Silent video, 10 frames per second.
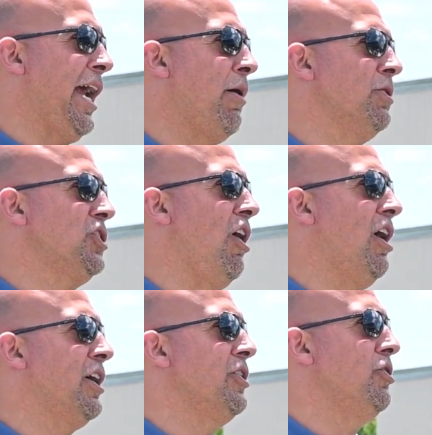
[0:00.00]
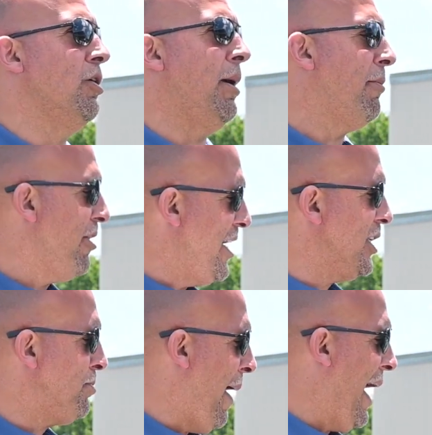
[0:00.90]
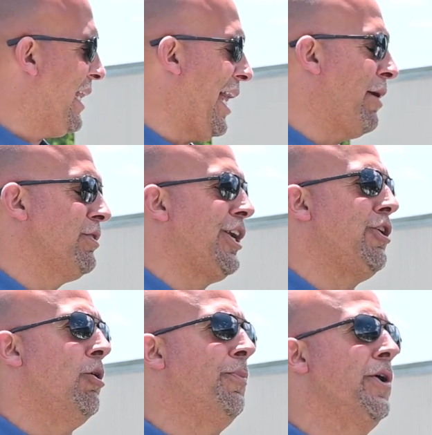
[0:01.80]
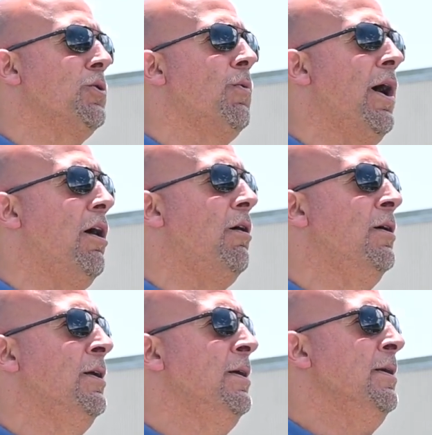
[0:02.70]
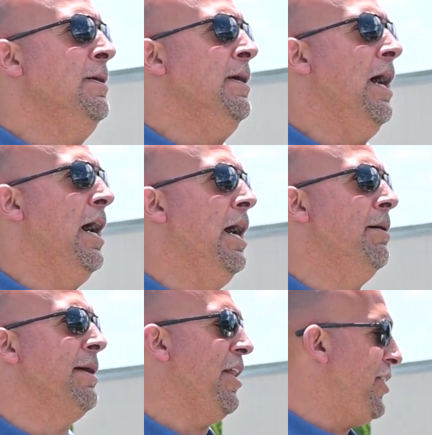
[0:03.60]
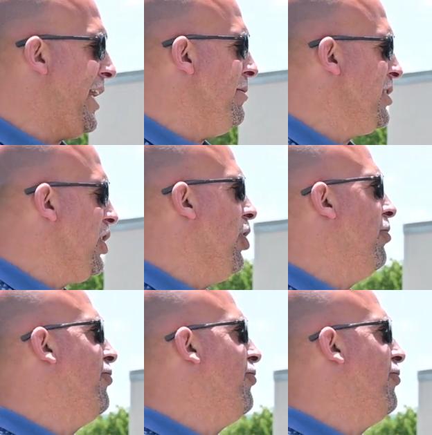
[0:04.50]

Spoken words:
I was talking to him. I'm reading his body language. I know him pretty well. And I think he was a little